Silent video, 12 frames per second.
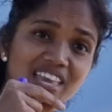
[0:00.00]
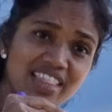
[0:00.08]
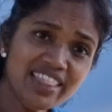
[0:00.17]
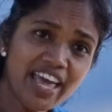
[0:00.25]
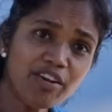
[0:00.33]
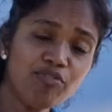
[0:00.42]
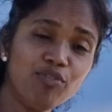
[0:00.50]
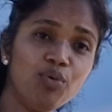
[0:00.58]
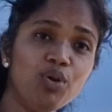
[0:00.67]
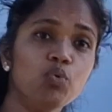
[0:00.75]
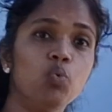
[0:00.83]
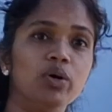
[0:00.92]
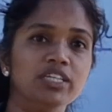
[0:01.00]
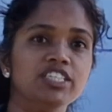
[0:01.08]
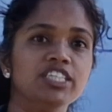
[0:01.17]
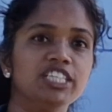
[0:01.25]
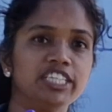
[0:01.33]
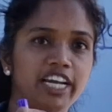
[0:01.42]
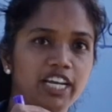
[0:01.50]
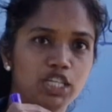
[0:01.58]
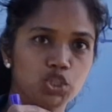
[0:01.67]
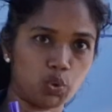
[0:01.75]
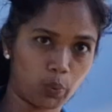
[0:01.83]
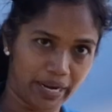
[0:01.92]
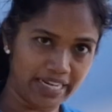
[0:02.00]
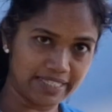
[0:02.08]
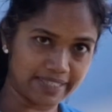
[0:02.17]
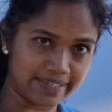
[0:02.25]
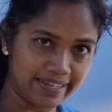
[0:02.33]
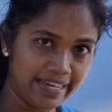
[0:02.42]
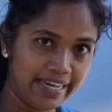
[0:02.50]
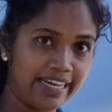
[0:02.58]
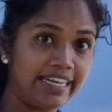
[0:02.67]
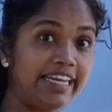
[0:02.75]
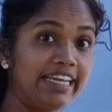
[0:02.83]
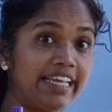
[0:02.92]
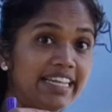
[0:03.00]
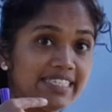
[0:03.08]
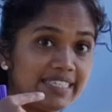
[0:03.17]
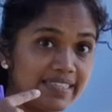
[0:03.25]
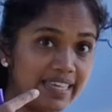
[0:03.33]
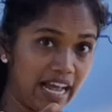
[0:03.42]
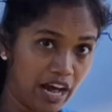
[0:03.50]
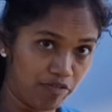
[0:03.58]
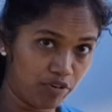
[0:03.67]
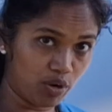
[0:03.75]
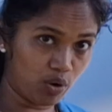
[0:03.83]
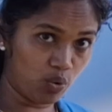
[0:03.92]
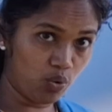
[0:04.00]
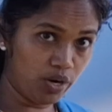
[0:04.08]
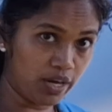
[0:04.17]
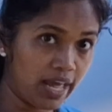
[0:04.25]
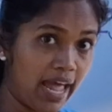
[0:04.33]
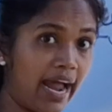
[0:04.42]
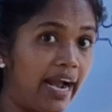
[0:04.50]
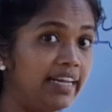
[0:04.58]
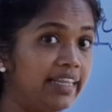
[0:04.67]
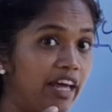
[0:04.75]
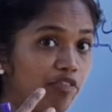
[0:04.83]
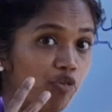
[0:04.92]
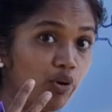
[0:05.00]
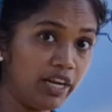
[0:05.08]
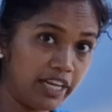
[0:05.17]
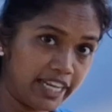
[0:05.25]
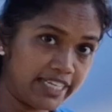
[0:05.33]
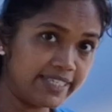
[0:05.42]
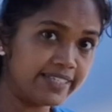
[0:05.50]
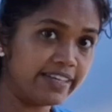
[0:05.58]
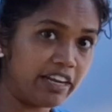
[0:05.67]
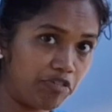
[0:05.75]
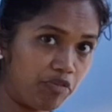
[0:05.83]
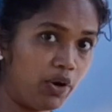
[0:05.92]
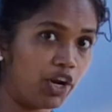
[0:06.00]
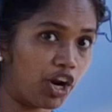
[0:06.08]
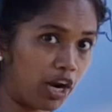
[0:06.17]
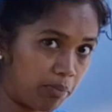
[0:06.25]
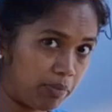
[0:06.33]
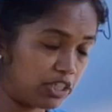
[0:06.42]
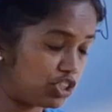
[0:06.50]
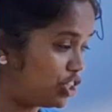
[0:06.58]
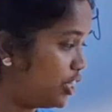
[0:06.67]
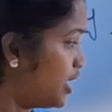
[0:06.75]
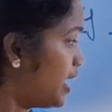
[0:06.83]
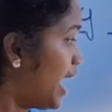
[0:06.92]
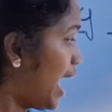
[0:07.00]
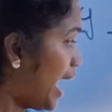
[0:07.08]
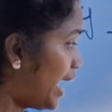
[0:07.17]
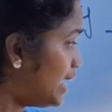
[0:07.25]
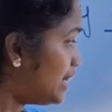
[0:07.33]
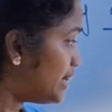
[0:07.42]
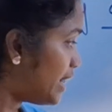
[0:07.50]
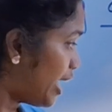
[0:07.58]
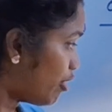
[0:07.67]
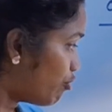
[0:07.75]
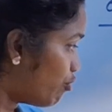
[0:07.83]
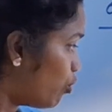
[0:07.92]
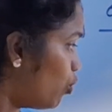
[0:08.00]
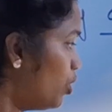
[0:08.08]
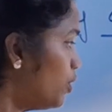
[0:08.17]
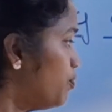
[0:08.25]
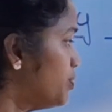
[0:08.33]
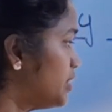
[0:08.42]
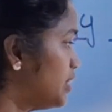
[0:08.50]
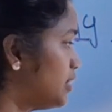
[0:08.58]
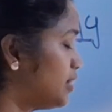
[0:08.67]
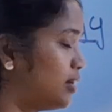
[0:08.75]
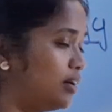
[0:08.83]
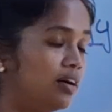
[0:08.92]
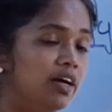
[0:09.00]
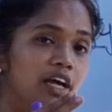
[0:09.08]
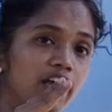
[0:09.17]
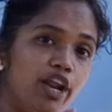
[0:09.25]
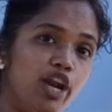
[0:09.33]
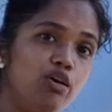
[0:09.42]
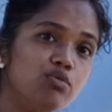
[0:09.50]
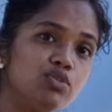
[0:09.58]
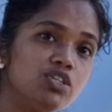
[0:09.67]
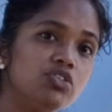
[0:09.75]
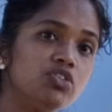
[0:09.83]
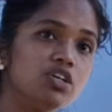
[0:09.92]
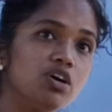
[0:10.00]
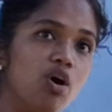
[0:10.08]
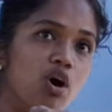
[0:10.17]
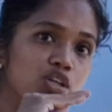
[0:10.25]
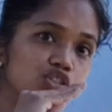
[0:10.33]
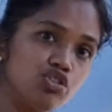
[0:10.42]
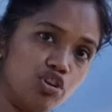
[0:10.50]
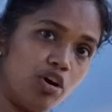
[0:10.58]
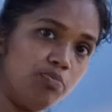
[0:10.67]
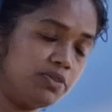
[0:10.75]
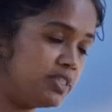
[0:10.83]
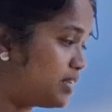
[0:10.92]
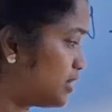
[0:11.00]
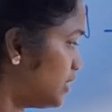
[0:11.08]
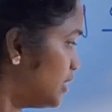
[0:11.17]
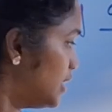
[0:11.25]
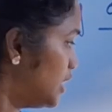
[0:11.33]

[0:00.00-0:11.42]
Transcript: Therefore, once the child squats, it increases the afterload and therefore increases the left ventricular pressure, and therefore it reduces or stops the